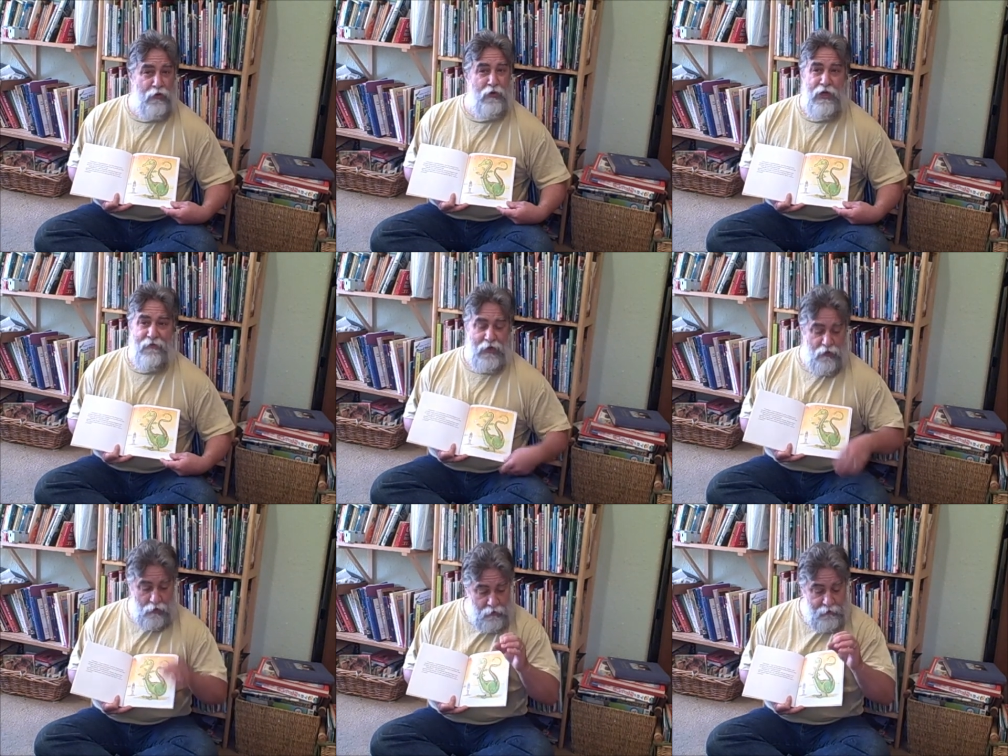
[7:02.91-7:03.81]
Couldn't even
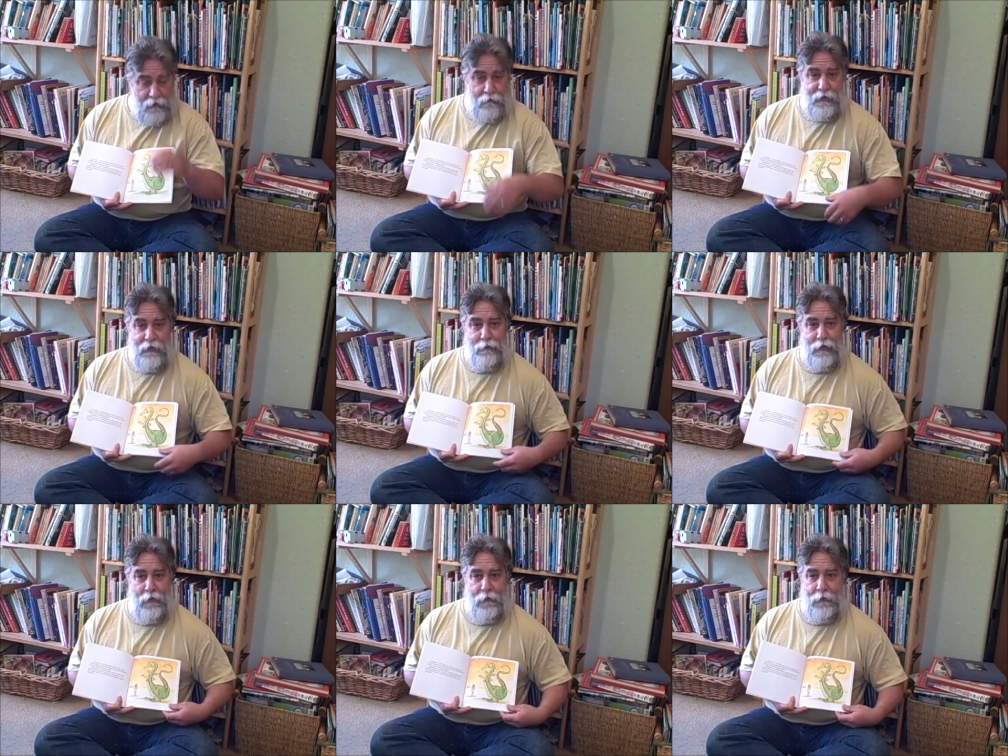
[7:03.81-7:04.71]
cook a little
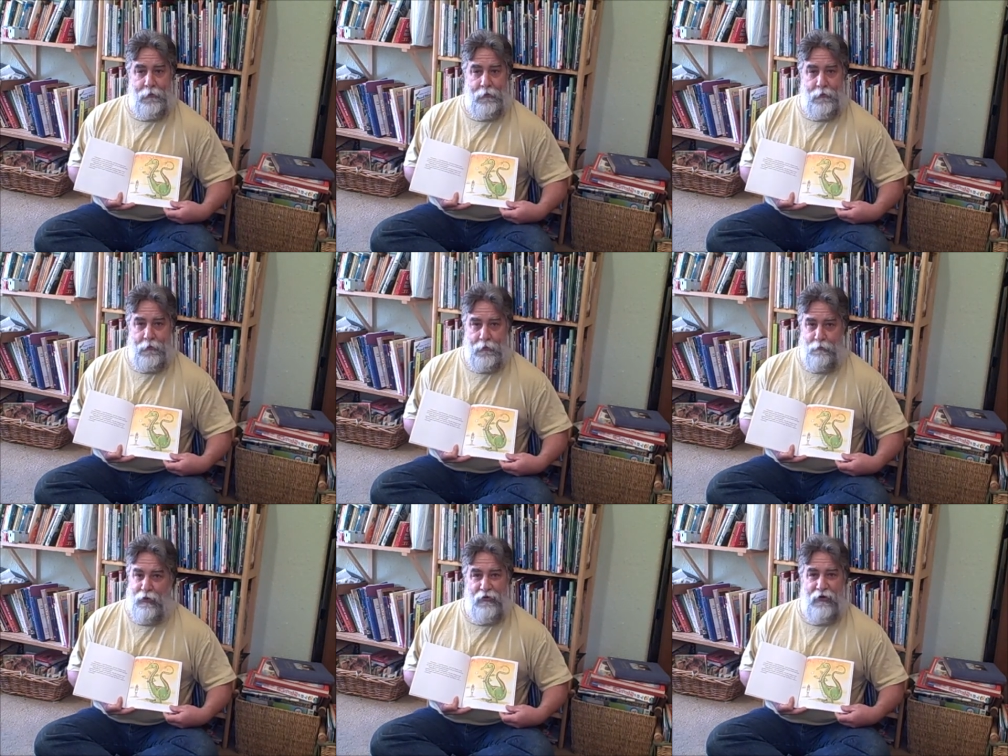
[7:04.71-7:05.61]
meatball.
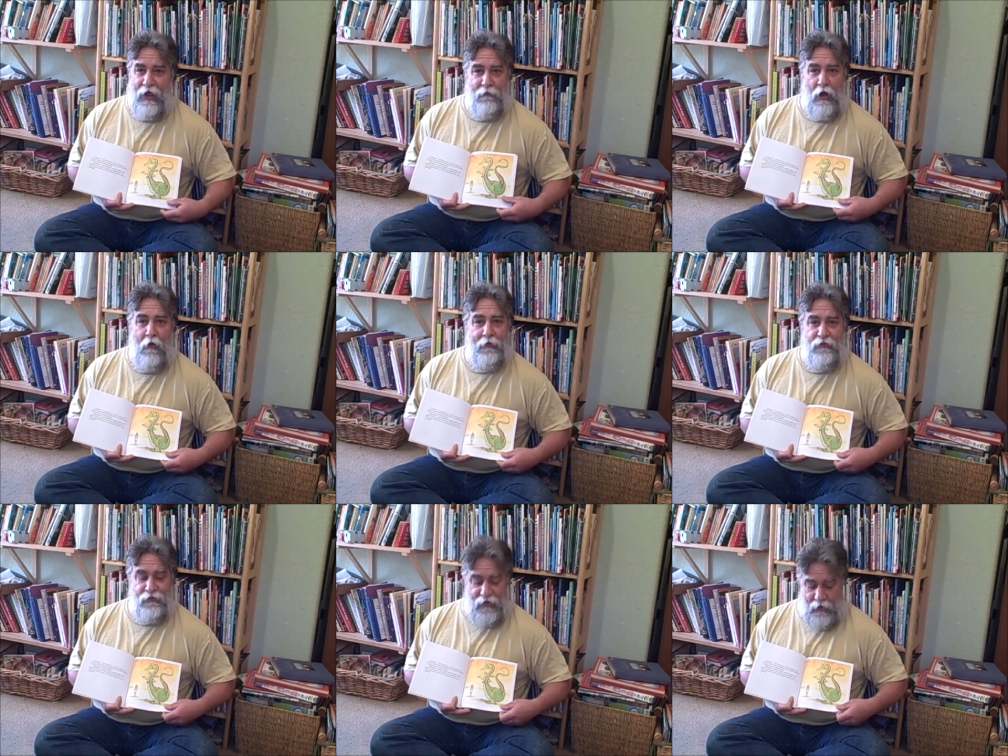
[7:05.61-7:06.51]
Burned out all
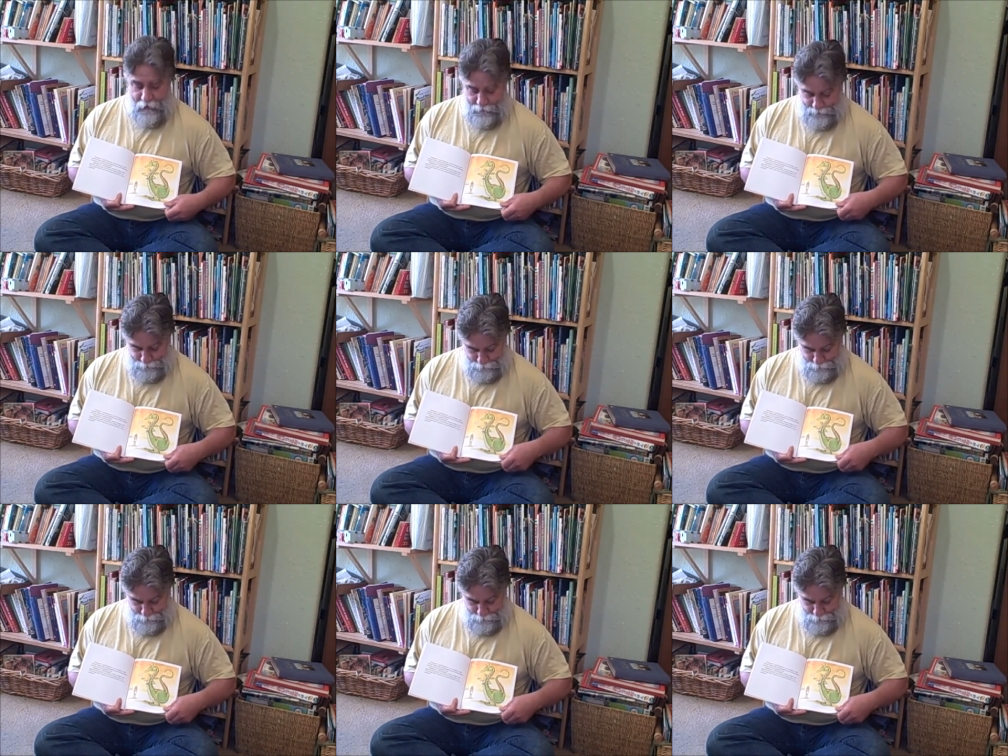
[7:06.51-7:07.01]
his fire.